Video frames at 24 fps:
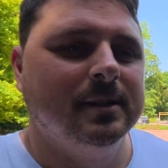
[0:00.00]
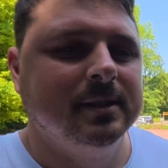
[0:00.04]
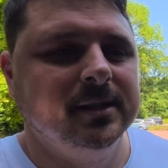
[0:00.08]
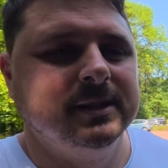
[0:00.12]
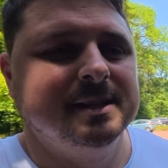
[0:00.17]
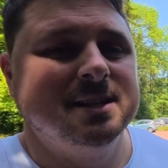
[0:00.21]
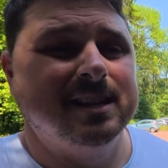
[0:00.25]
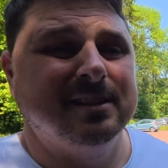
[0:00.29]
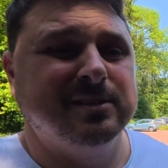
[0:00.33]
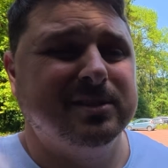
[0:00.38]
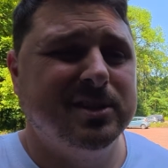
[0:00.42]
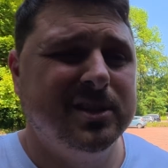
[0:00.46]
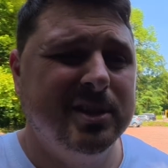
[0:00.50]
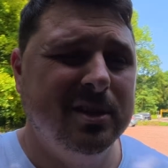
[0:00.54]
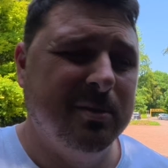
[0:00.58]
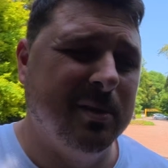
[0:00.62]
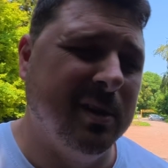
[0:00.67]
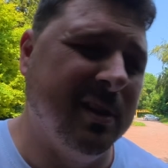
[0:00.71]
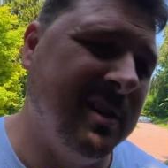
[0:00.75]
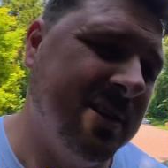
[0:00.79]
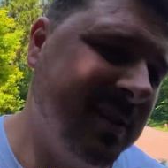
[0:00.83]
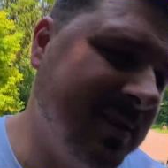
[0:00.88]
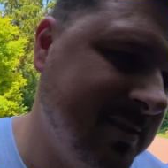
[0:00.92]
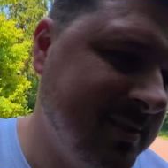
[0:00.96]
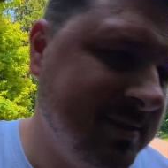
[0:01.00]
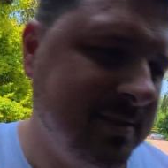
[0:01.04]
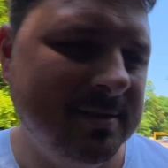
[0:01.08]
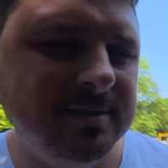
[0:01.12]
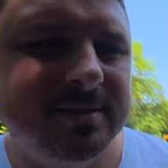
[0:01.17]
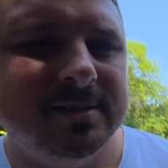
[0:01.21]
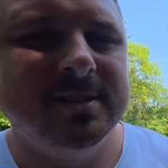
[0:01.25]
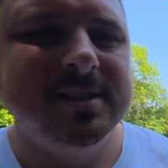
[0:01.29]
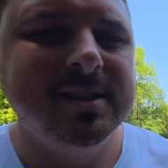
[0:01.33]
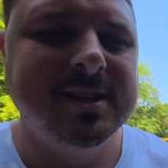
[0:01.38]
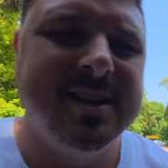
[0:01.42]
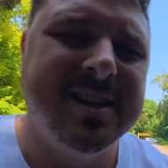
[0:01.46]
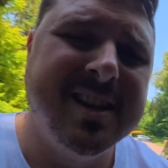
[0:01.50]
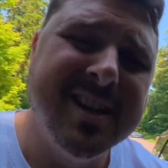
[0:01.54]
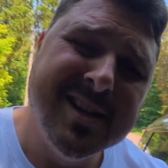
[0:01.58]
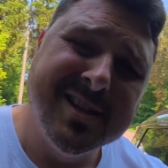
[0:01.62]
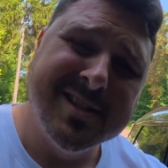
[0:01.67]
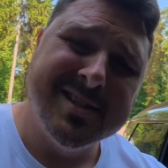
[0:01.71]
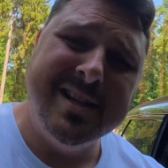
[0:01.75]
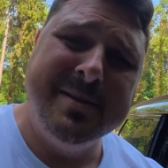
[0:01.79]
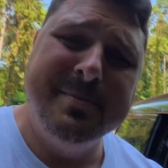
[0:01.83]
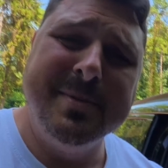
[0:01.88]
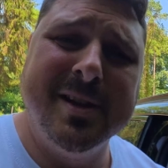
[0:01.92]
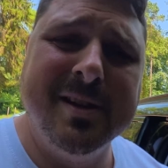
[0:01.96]
That's too hot, so
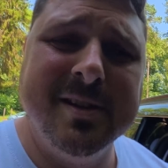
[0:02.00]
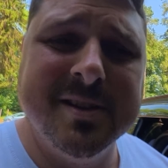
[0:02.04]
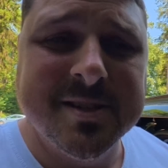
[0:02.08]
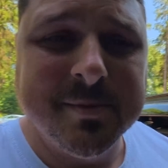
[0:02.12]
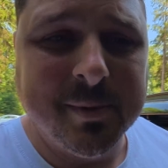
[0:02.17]
let me go into my